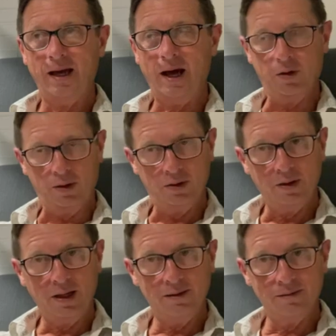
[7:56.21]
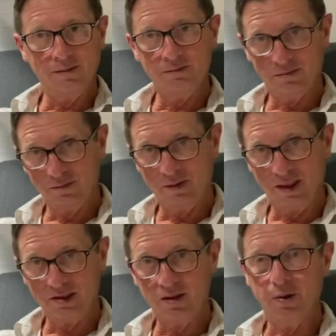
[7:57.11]
How do I do that? Well,
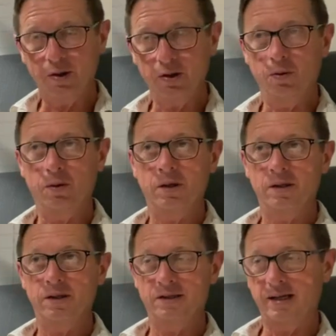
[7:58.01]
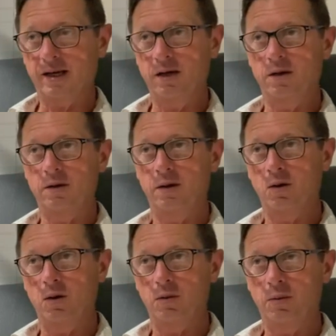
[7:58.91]
that's number two. The second uh,
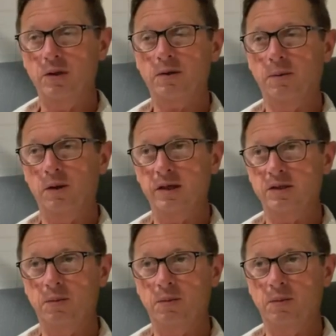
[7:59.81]
principle is